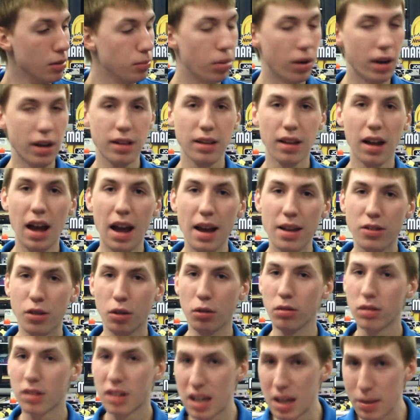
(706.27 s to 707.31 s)
but I
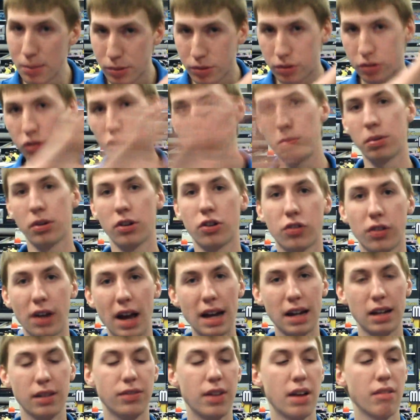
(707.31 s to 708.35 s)
don't keep super
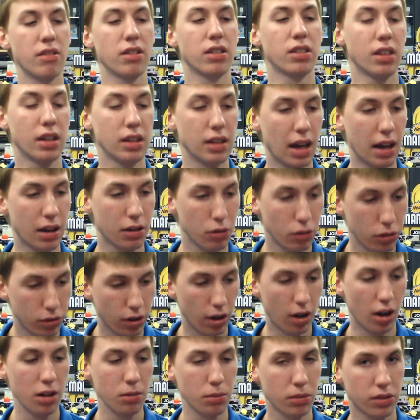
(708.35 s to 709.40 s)
track of everything that goes
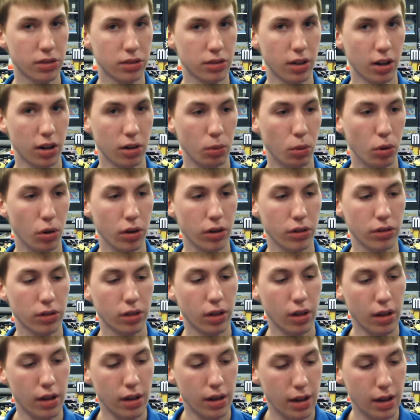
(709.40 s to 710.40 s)
on with Star Wars.